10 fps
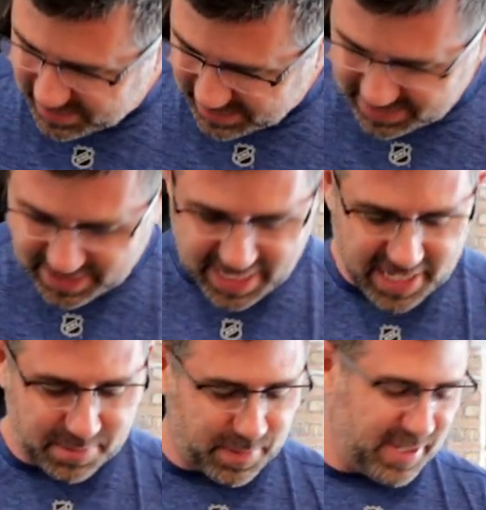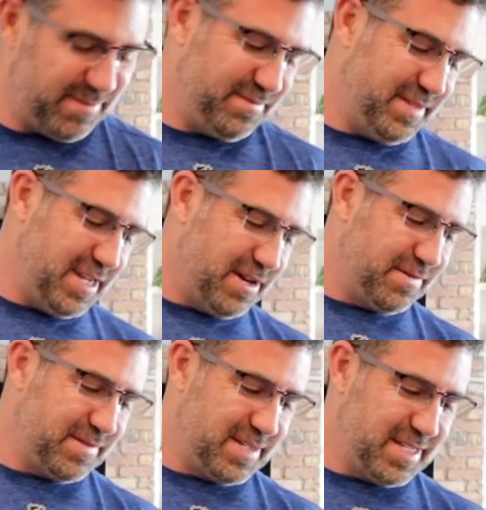disconnect, but, you
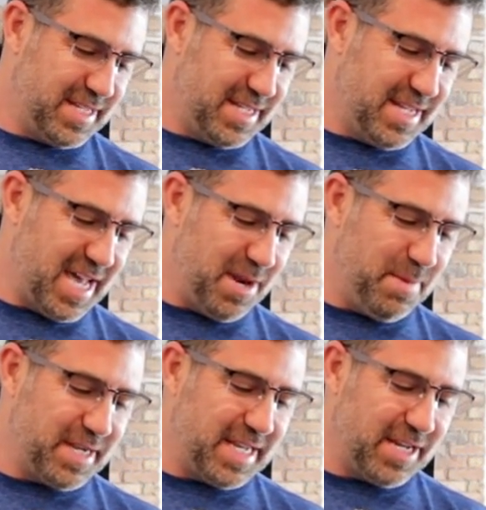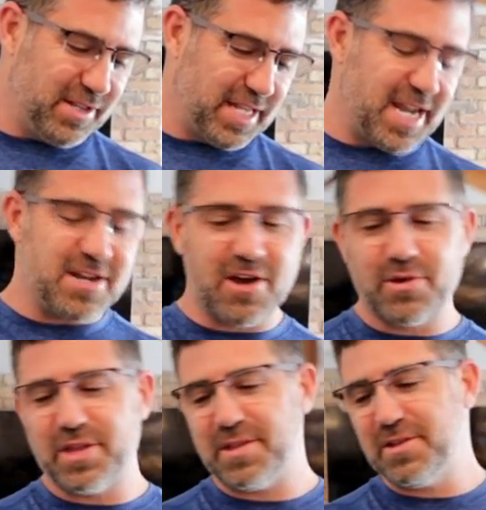know, not a big deal, and I
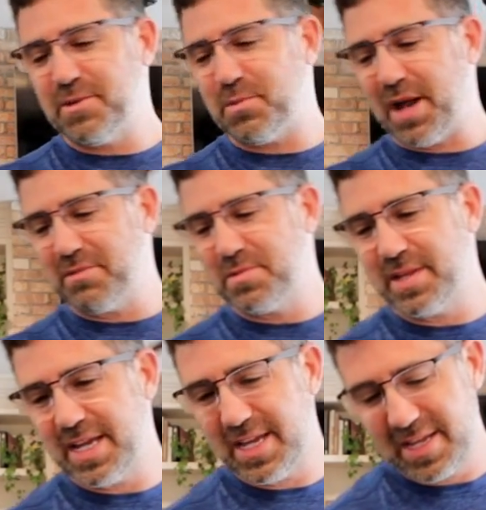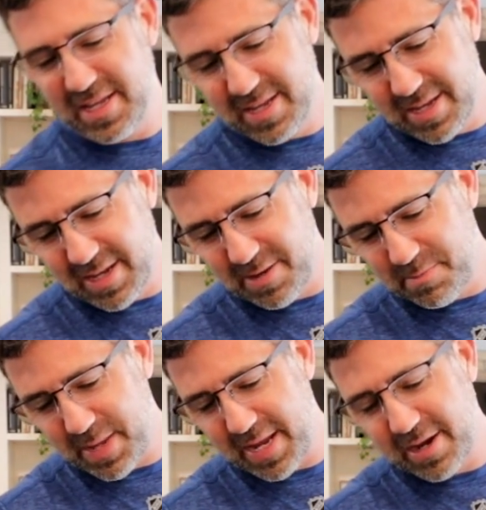know that you're probably
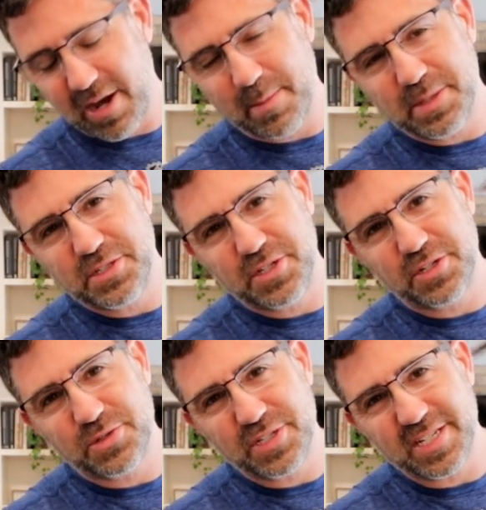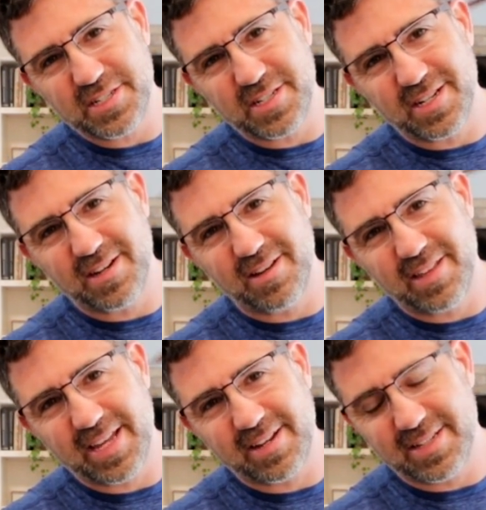paying homage to your tradition and
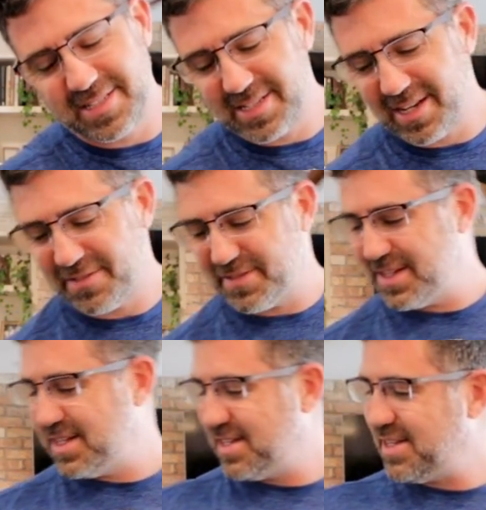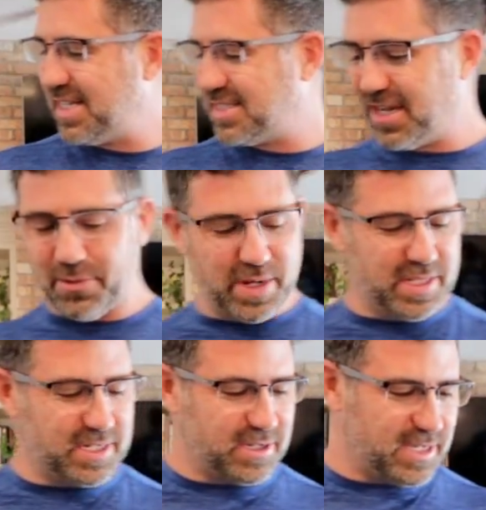all that good stuff, and that's all
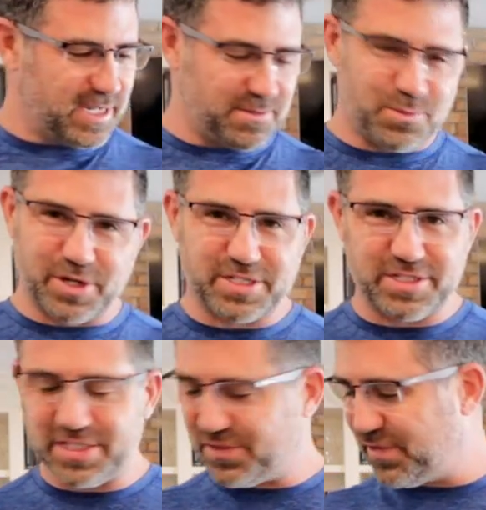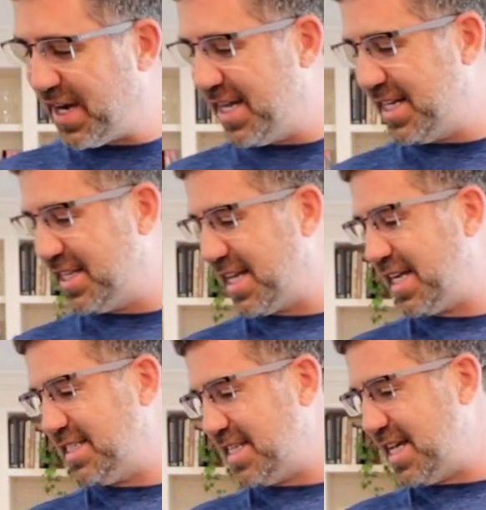well and good. It works just fine, and
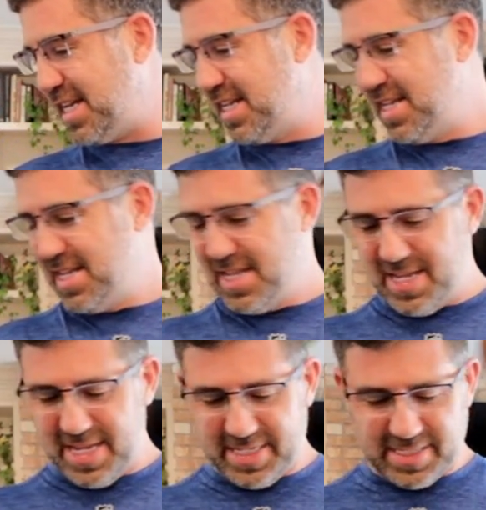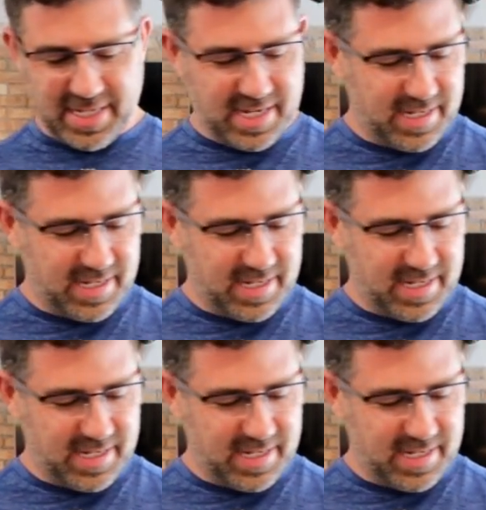like I said, it's